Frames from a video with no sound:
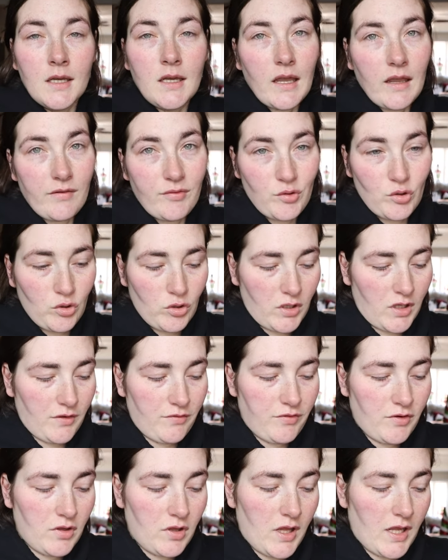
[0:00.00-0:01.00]
if you're looking
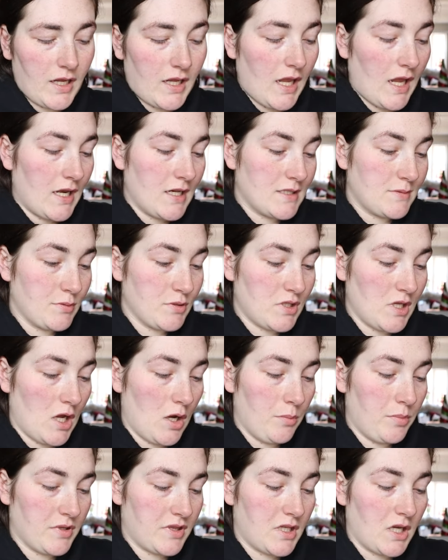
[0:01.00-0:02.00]
for like, and it's supposed to
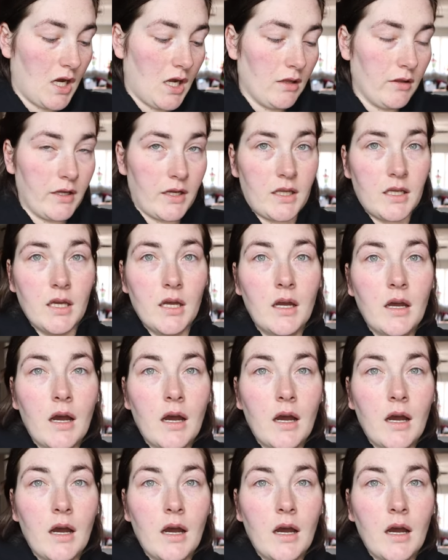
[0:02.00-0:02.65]
help with colic.